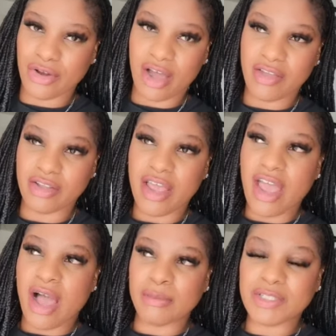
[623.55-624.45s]
I,
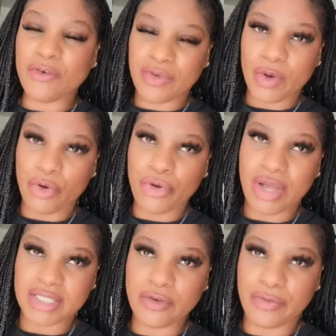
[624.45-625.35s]
I'm still feel hungry. I
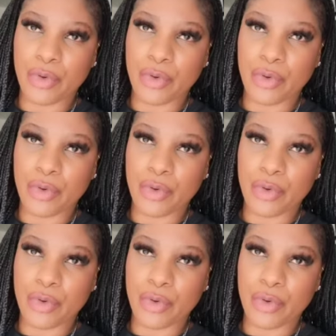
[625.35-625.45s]
still feel